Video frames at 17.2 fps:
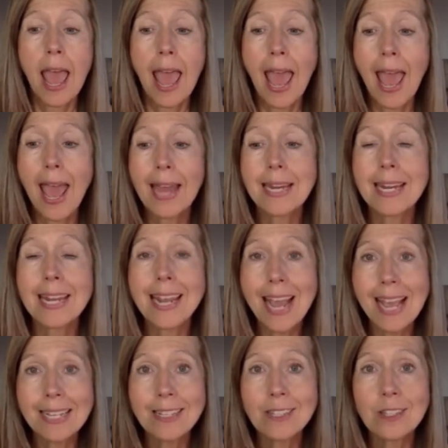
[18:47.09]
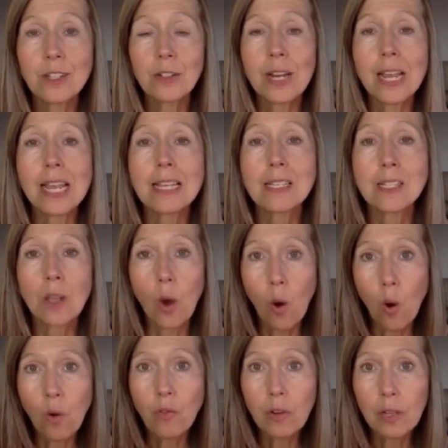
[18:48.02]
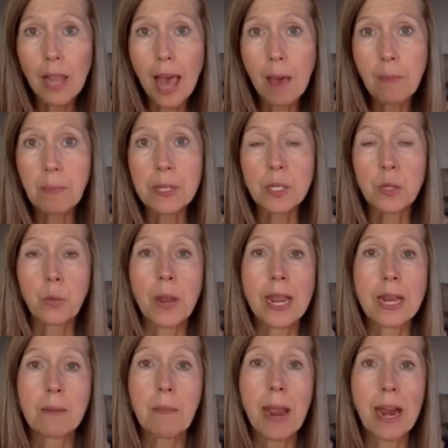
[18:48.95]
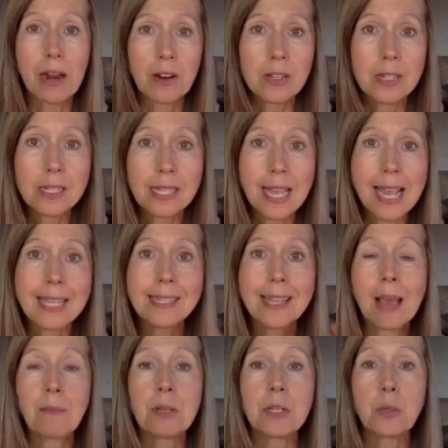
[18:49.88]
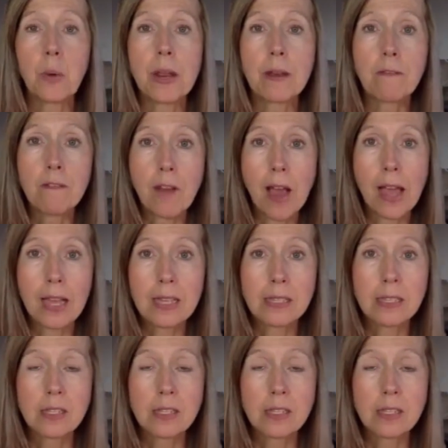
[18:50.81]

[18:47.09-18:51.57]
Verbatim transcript: And yes, there is overlap between parasites and between fungus.